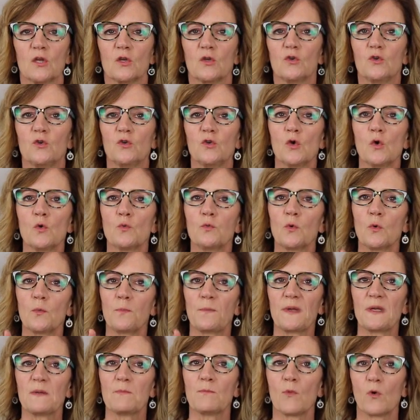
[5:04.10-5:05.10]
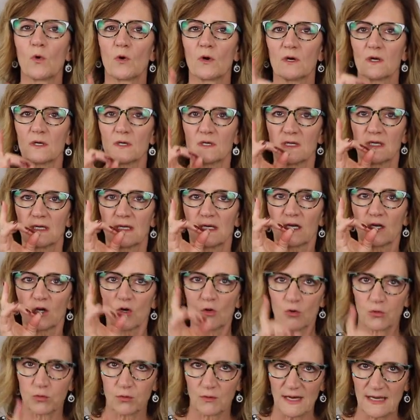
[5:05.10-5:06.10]
You will be more
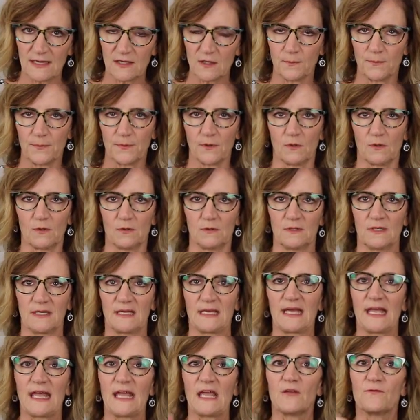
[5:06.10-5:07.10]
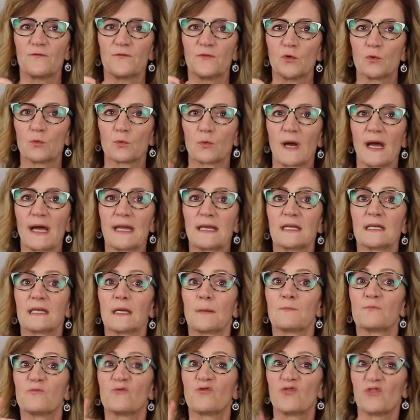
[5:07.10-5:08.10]
credible if you write an
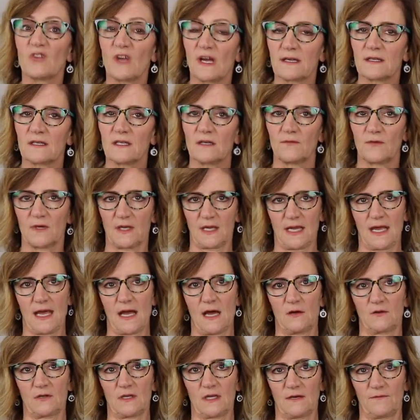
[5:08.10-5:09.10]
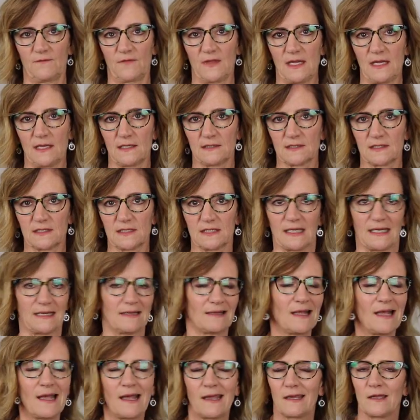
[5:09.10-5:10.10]
objective account of the
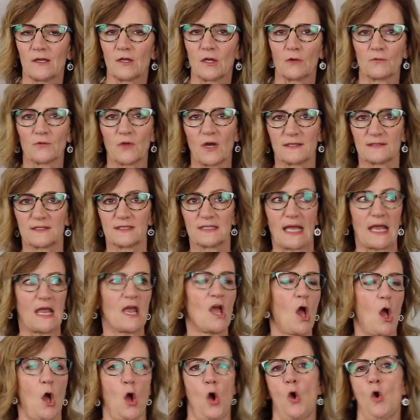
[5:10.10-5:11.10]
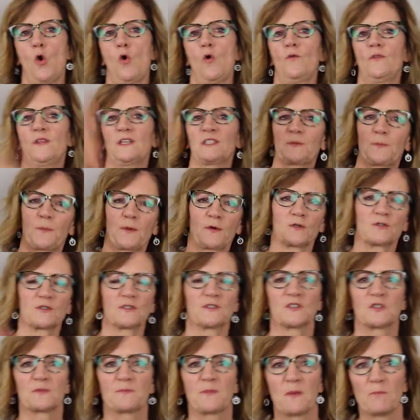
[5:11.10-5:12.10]
incident. You know, not say, oh, this
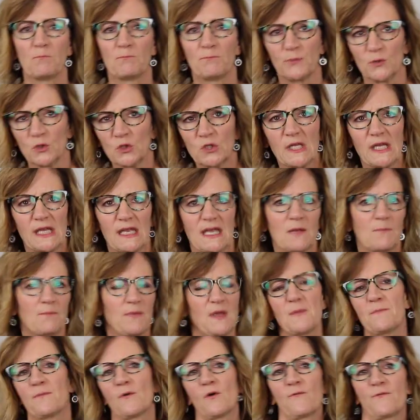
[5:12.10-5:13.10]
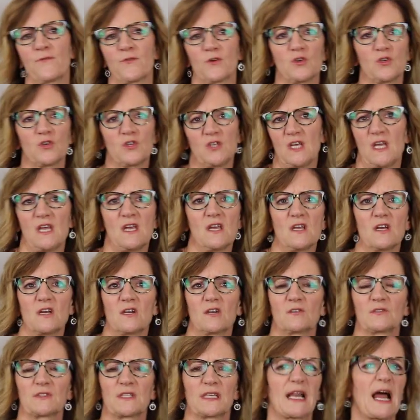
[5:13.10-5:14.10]
person's been bullying people for
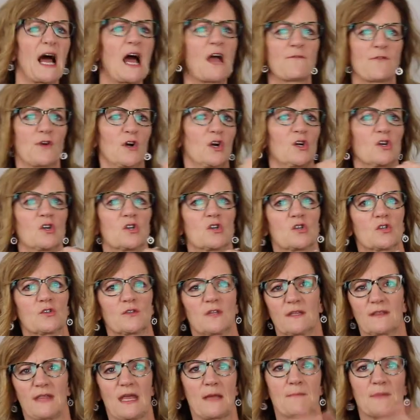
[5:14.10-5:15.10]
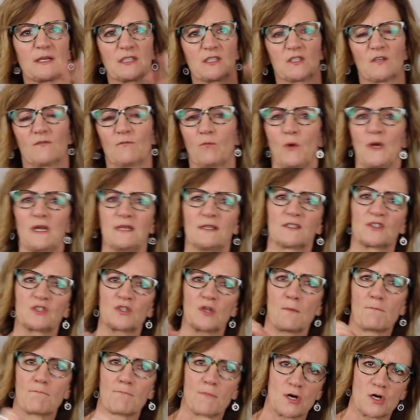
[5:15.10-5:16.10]
years and I've heard that they must have witnessed
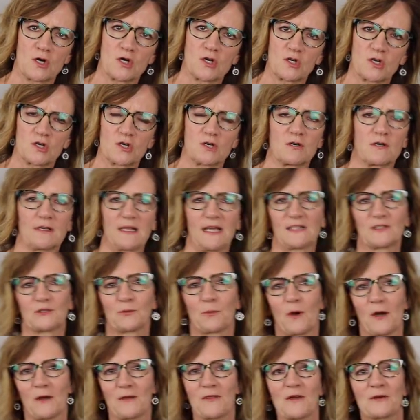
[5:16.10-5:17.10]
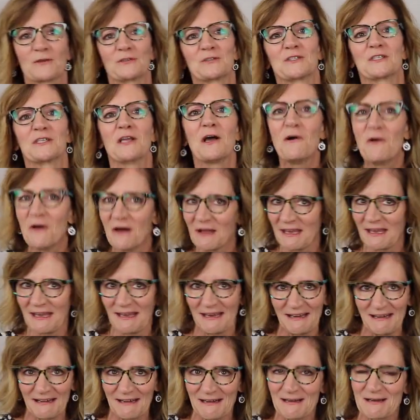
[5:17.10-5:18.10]
a murder and that's why they're still
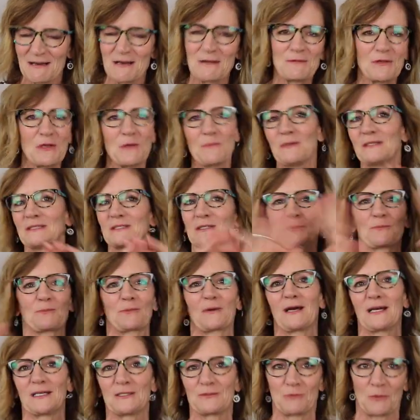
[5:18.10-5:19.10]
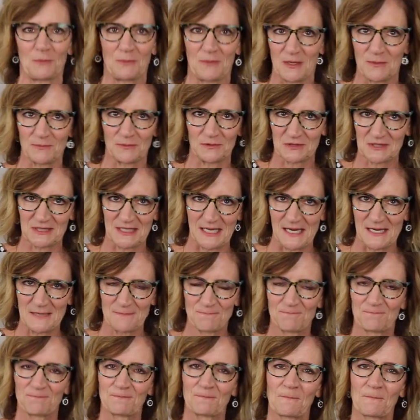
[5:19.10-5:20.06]
here. You'd be surprised what people say.